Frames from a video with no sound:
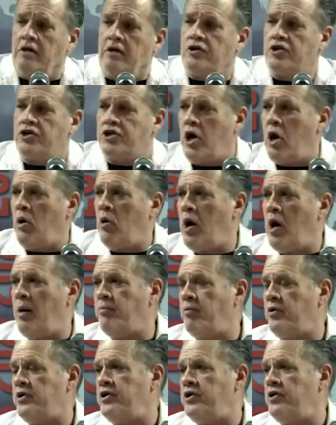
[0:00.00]
show
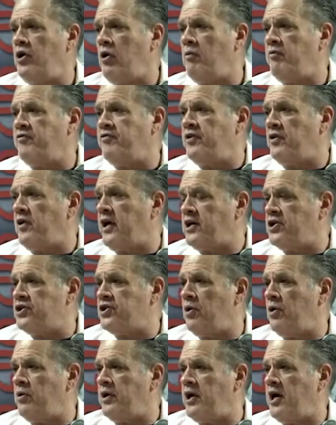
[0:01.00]
up when you don't feel like
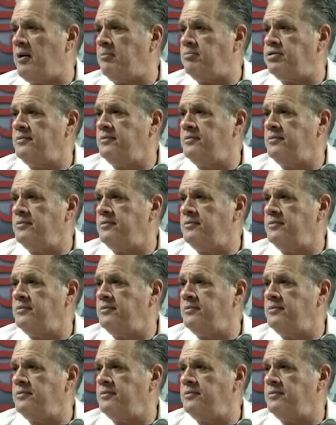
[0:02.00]
showing up.